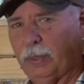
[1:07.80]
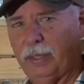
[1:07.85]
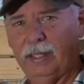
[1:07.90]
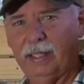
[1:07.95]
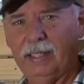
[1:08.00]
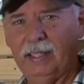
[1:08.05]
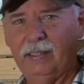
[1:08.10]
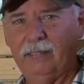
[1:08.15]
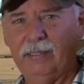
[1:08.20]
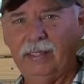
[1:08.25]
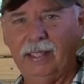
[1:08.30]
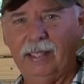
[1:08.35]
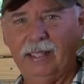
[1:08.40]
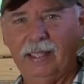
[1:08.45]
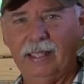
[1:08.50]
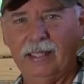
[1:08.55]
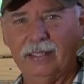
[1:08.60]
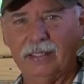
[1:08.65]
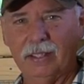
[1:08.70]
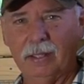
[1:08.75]
wanted to give you a
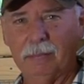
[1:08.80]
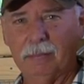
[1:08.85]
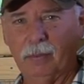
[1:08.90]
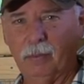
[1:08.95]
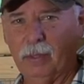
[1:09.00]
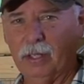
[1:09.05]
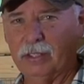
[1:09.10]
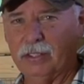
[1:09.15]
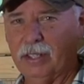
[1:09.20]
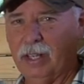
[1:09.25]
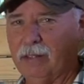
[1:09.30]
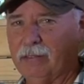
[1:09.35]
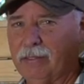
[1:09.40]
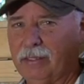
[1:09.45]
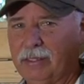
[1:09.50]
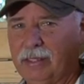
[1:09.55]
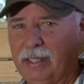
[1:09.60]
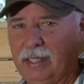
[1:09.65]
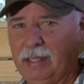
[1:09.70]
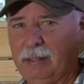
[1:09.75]
heads up to watch out
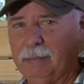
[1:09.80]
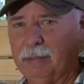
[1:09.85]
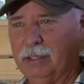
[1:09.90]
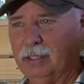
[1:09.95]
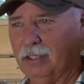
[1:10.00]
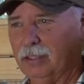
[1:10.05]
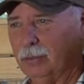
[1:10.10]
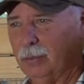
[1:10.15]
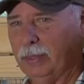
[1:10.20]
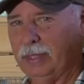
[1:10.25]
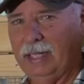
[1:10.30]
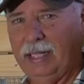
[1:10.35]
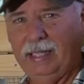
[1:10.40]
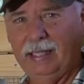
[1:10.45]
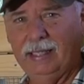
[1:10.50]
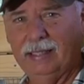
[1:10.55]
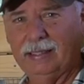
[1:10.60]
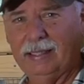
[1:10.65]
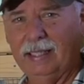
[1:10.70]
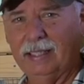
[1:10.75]
for that because when they
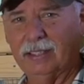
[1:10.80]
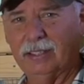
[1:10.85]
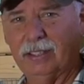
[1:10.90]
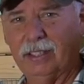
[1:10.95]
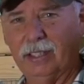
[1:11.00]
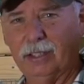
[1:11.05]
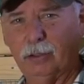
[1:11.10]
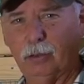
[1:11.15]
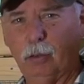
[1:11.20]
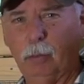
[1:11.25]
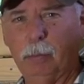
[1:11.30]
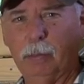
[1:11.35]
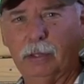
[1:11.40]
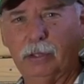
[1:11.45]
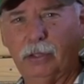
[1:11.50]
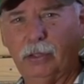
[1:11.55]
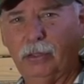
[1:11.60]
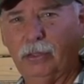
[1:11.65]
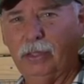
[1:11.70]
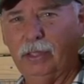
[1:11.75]
hit that sexual
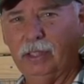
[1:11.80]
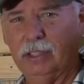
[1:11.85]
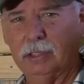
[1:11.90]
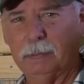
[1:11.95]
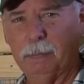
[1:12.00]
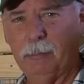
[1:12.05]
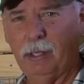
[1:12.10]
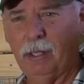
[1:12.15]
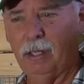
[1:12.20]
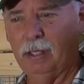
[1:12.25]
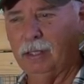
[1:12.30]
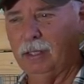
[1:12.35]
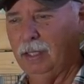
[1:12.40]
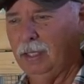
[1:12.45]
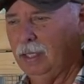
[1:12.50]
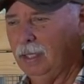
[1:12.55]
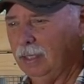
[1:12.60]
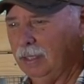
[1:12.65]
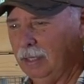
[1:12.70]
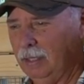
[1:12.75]
maturity spot,
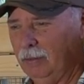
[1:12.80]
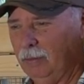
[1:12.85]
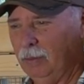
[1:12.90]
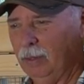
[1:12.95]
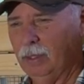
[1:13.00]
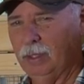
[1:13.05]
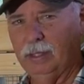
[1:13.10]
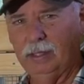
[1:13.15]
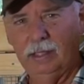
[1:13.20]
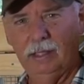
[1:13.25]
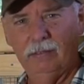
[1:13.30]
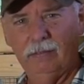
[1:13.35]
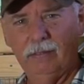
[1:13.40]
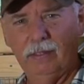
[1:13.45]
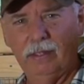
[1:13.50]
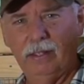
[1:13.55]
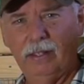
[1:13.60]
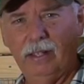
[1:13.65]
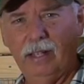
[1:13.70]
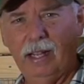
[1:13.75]
they really get
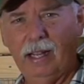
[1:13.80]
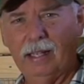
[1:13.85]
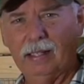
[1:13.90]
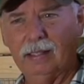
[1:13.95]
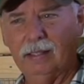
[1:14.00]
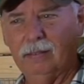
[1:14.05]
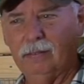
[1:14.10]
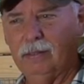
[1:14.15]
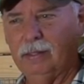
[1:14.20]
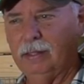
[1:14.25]
very active.